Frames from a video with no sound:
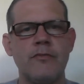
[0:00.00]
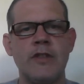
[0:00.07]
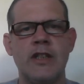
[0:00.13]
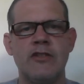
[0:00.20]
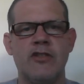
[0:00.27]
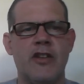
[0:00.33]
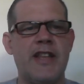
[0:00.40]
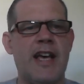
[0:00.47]

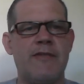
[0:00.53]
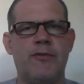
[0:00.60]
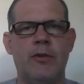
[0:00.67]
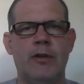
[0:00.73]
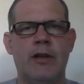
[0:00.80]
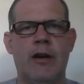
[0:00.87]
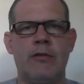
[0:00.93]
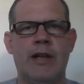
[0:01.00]
so therefore
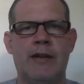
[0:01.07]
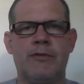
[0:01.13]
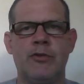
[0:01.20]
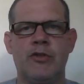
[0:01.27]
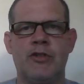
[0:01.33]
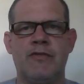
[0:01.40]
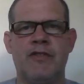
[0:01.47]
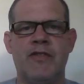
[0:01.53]
low
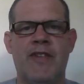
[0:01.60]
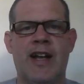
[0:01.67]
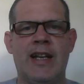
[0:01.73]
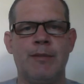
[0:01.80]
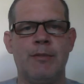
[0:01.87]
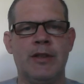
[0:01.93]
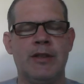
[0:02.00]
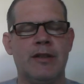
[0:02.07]
levels of
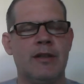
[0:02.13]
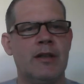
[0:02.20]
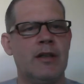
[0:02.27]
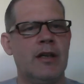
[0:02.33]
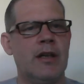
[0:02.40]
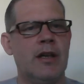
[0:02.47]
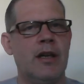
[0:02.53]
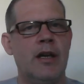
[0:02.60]
development.
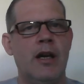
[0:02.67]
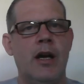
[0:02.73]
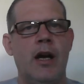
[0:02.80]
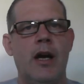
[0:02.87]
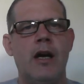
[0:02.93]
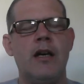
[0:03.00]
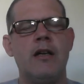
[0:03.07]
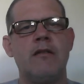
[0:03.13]

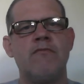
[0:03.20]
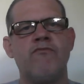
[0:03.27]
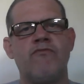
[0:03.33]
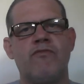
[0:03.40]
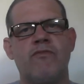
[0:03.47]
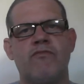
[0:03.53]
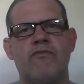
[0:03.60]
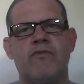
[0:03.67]

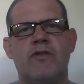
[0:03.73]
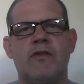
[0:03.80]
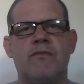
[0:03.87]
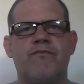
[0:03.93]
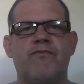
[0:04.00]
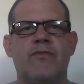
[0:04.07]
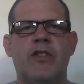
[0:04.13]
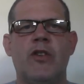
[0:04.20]

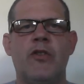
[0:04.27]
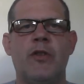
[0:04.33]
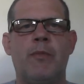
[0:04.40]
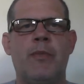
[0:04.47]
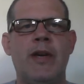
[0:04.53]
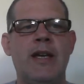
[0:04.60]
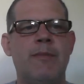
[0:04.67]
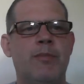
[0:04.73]
Other
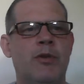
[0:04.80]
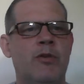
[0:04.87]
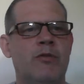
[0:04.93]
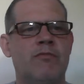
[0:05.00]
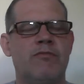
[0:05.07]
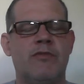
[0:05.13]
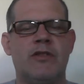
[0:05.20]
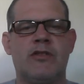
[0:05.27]

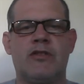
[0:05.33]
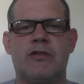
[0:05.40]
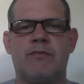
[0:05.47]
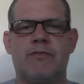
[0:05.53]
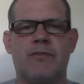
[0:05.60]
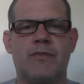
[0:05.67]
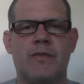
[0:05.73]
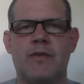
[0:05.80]
people,
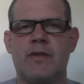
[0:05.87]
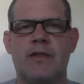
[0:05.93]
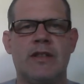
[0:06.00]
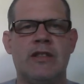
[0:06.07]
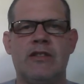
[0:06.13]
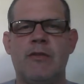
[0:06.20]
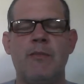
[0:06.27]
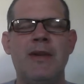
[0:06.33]

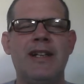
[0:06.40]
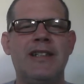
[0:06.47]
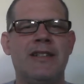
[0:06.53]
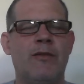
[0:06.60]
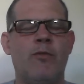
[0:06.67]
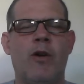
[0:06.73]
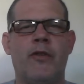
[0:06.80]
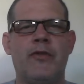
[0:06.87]
there's a million
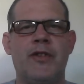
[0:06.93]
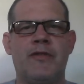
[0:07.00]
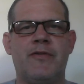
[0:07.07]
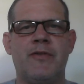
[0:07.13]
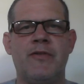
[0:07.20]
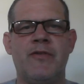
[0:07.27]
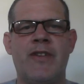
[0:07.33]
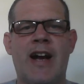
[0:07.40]
and one
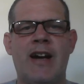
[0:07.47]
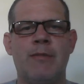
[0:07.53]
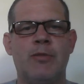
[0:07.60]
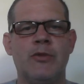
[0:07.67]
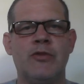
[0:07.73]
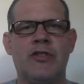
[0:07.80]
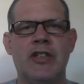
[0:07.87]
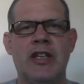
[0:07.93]
different
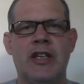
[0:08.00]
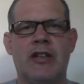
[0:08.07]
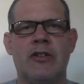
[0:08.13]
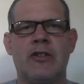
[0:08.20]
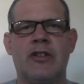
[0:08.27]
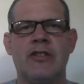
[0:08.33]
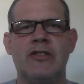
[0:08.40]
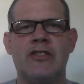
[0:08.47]
variables that you
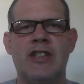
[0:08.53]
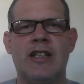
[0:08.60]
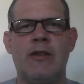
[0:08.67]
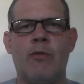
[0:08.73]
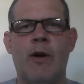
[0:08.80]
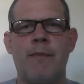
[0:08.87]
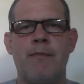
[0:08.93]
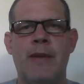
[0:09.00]
could consider
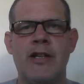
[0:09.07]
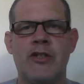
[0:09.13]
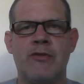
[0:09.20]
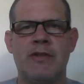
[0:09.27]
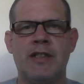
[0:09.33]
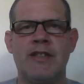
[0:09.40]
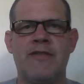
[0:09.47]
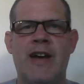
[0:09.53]
when
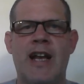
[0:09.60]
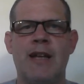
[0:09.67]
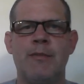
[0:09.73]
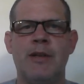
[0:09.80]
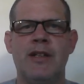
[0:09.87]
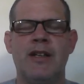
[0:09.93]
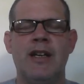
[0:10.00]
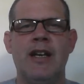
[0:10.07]
measuring
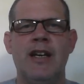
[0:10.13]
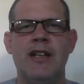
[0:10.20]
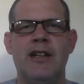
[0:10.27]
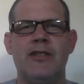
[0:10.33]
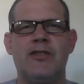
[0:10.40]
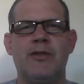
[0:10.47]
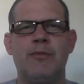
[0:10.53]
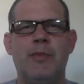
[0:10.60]
development.
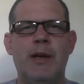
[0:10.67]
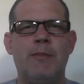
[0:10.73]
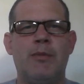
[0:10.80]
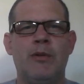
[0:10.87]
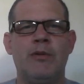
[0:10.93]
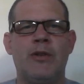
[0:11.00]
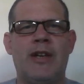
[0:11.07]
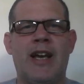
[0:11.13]
Some
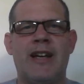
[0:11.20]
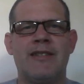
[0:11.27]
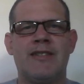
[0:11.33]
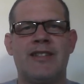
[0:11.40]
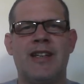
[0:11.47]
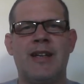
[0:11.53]
people look at